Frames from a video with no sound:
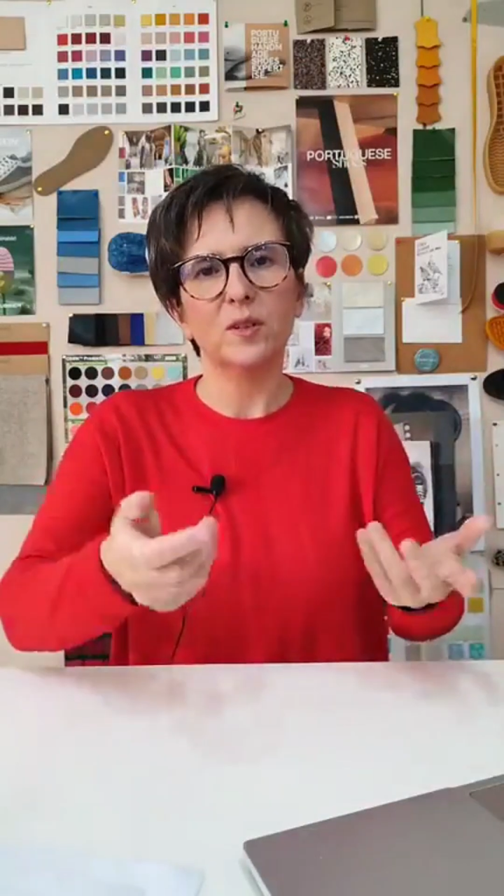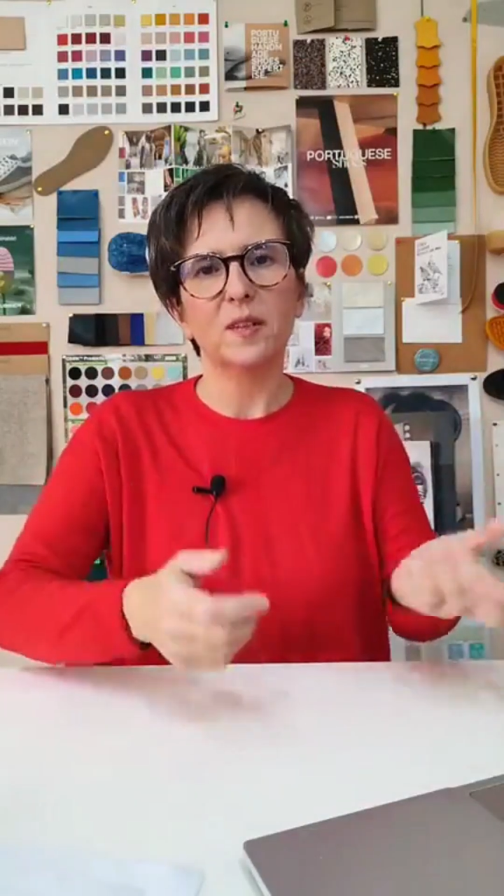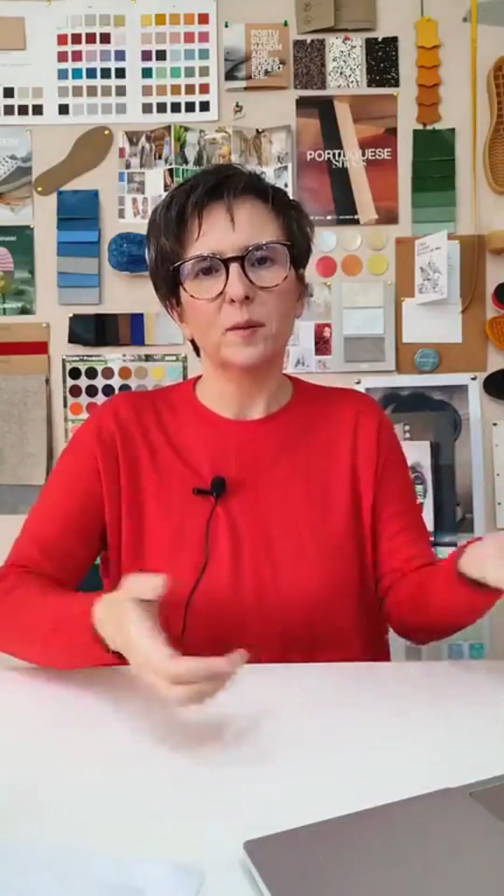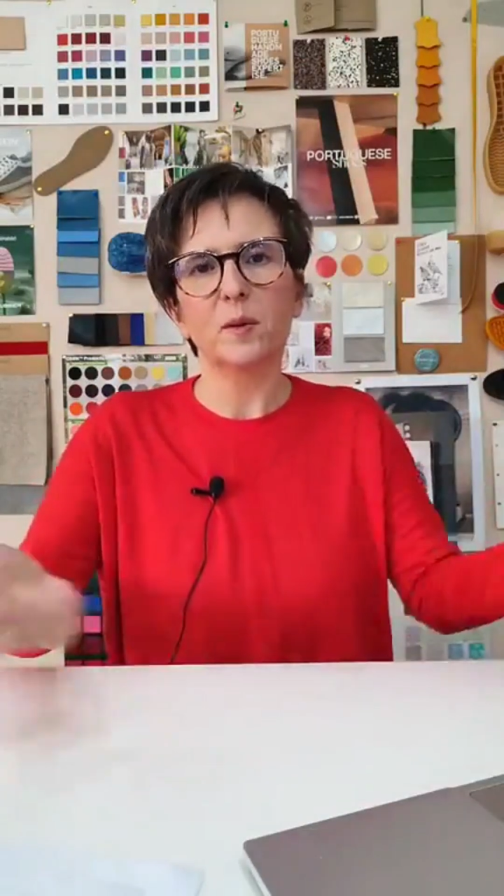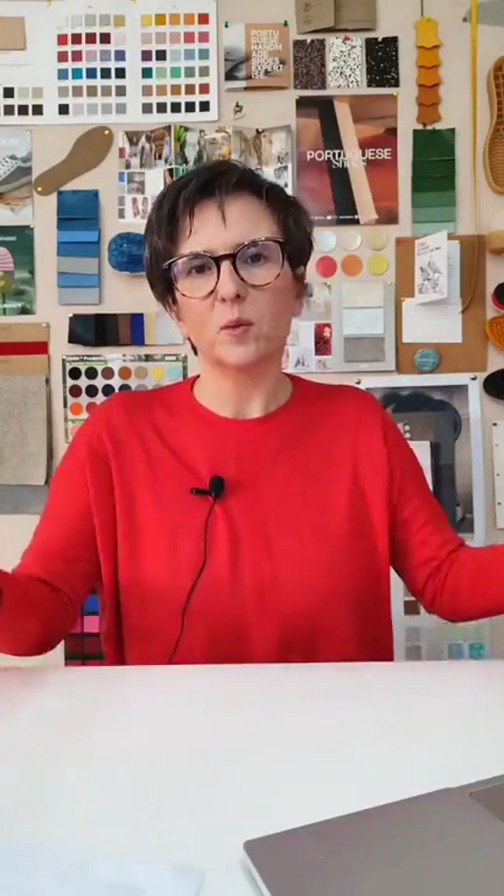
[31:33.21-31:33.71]

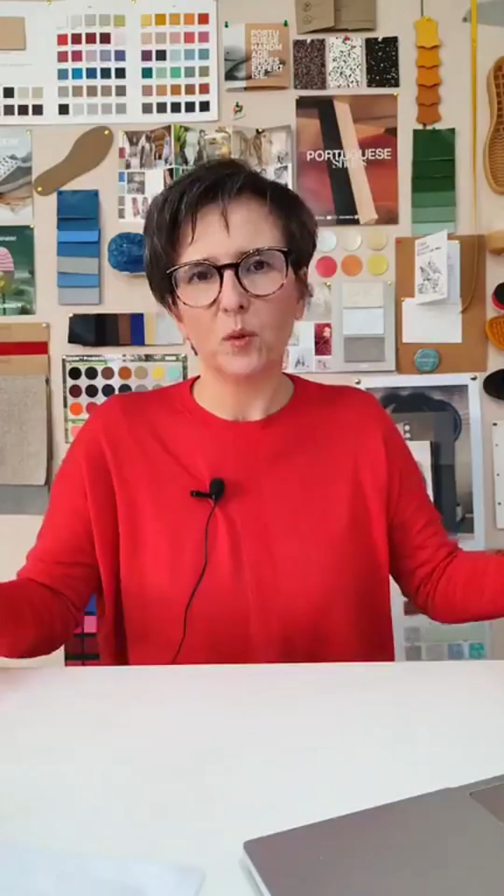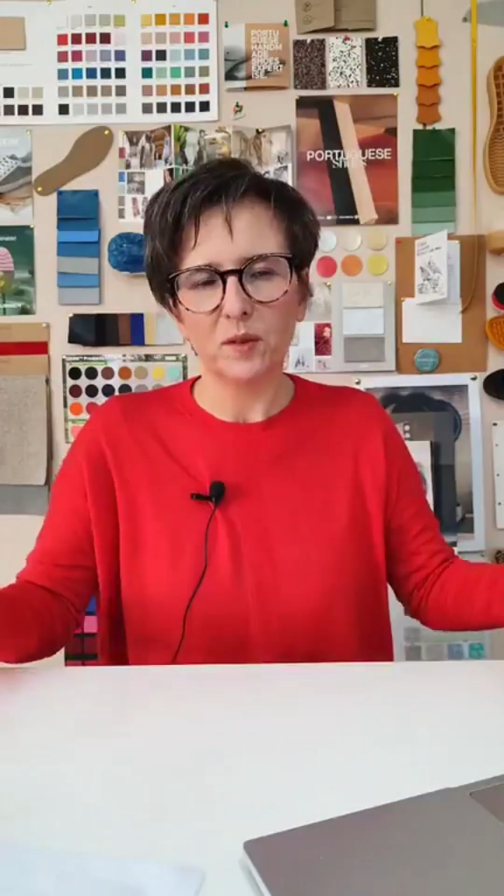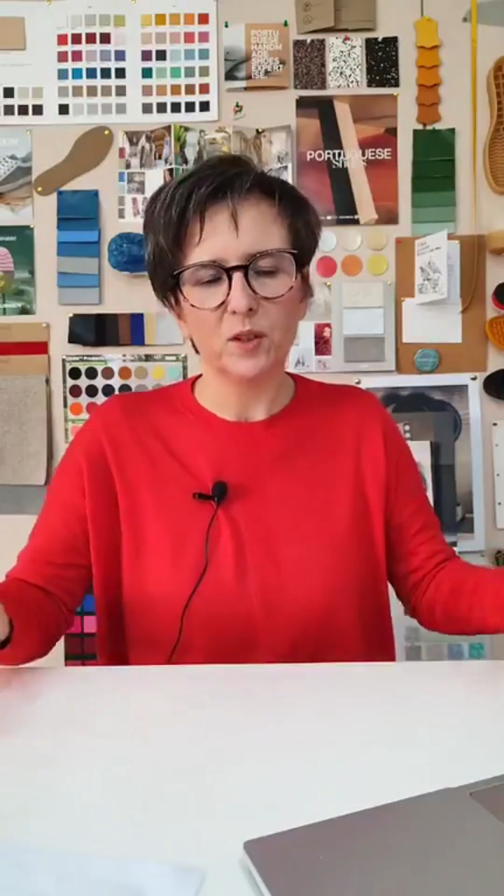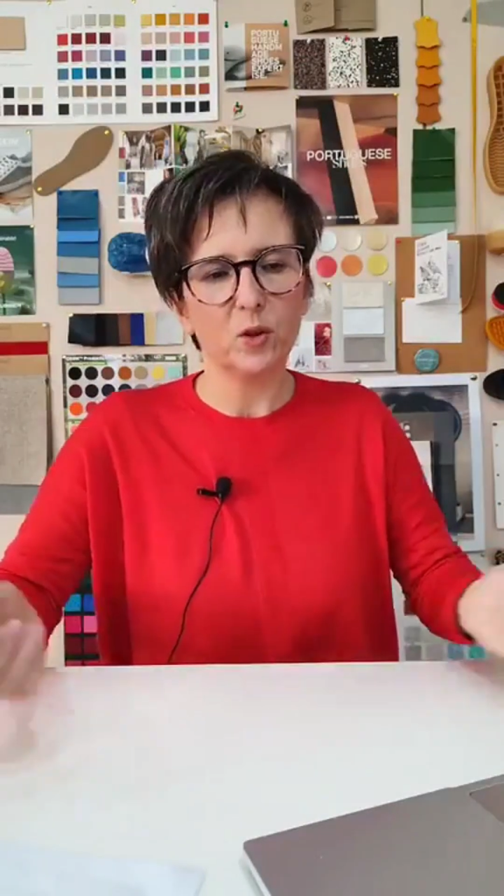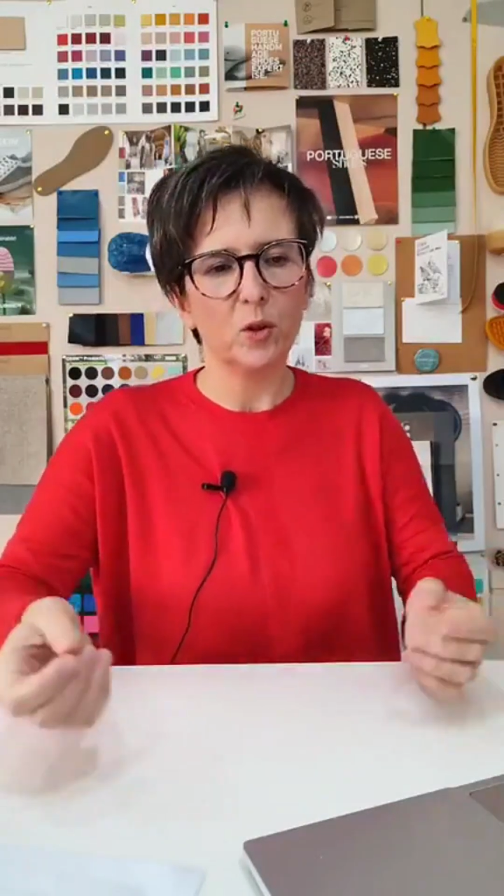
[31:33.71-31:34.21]
table
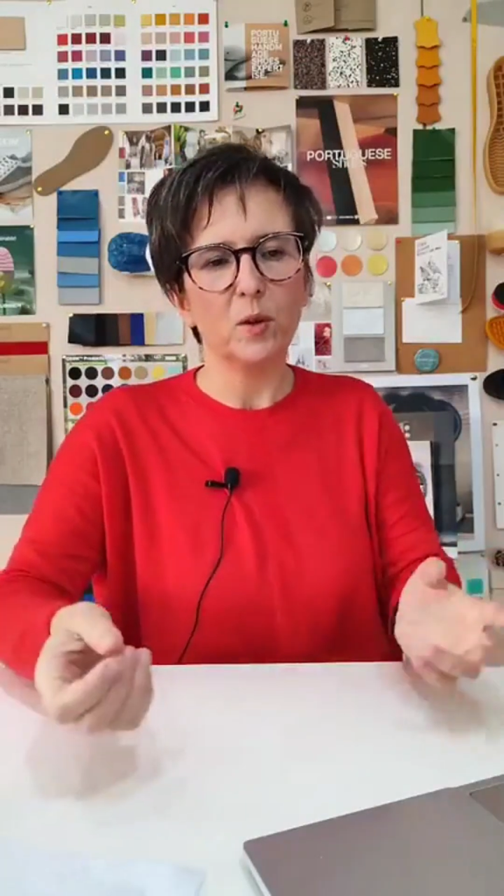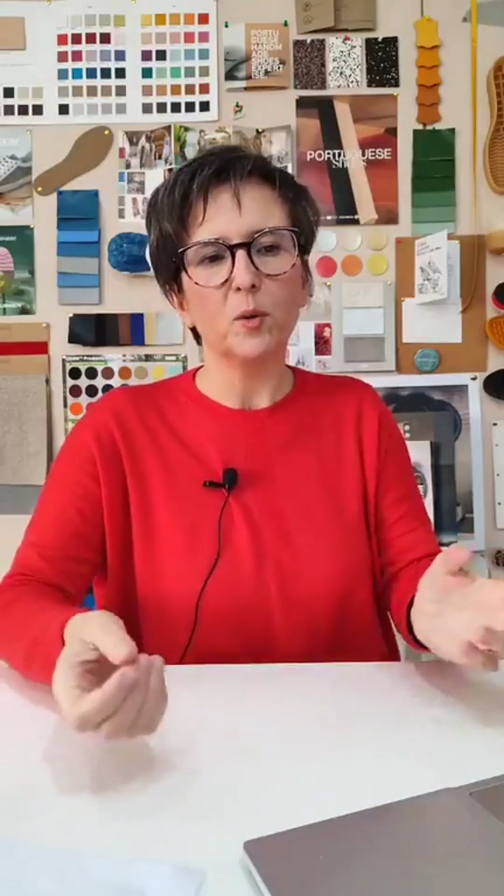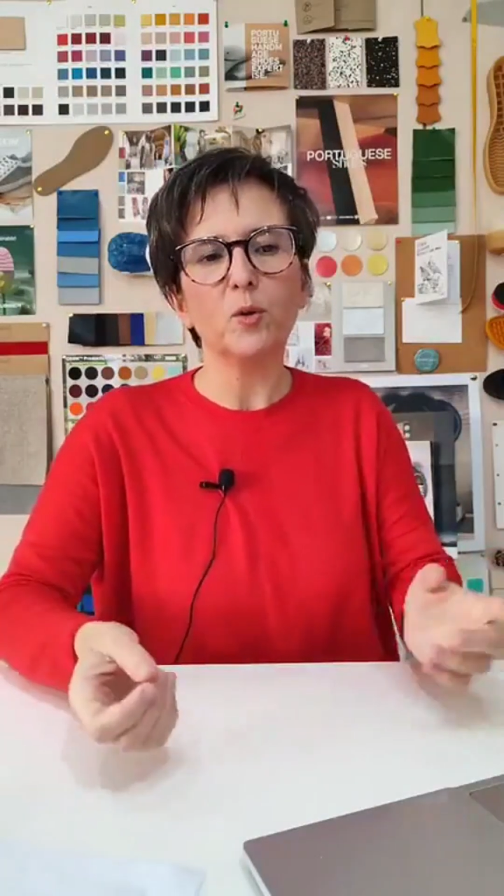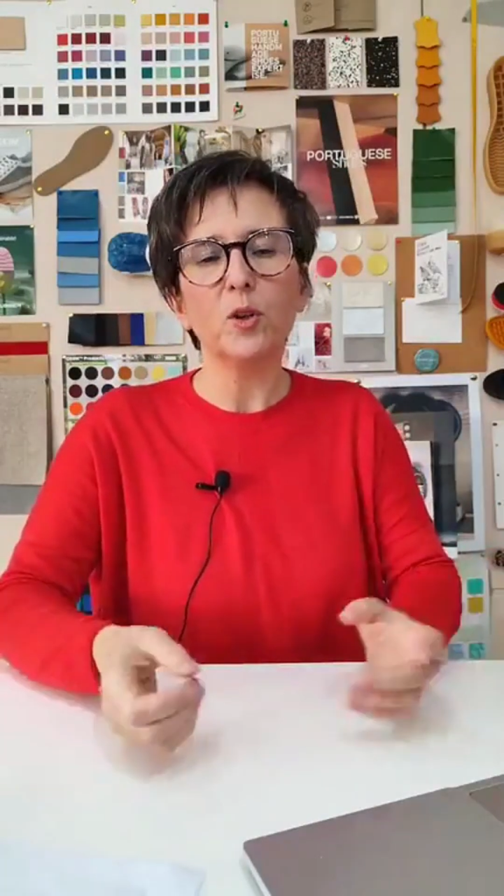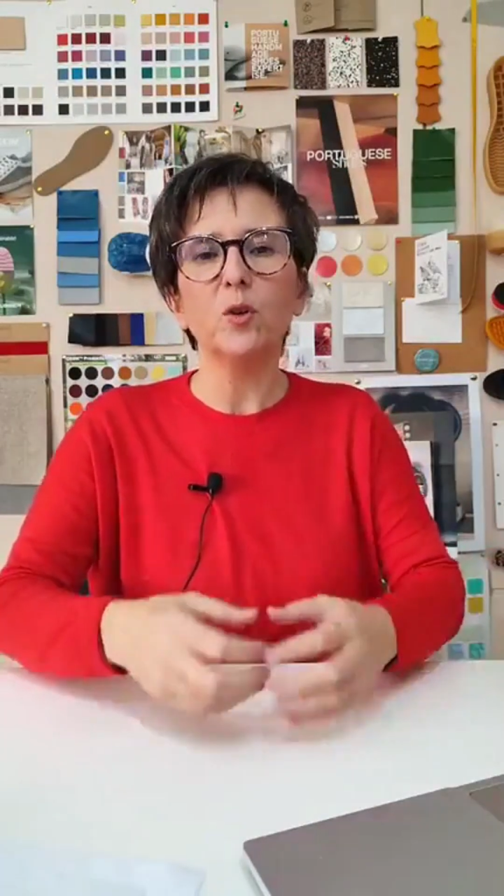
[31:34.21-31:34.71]
what is your
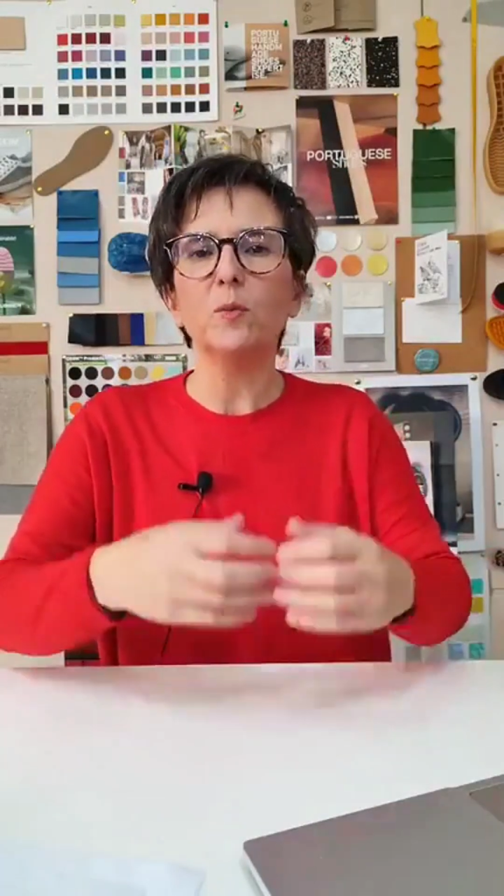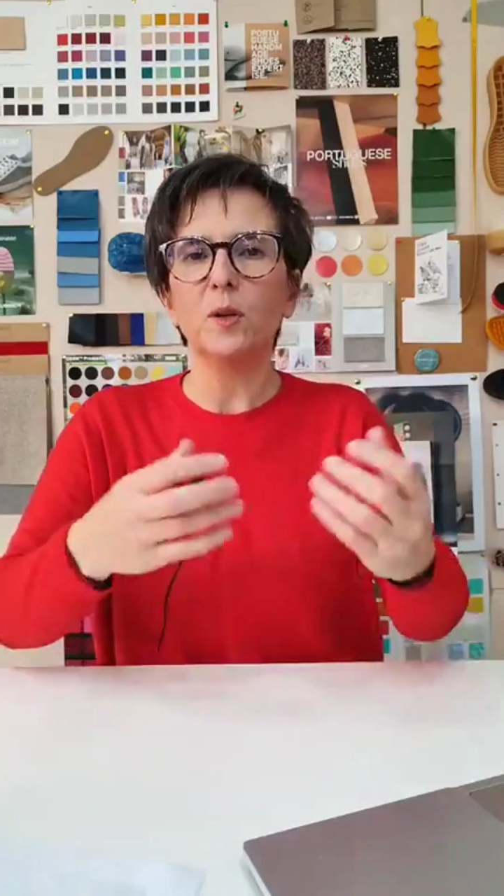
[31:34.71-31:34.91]
MOQ,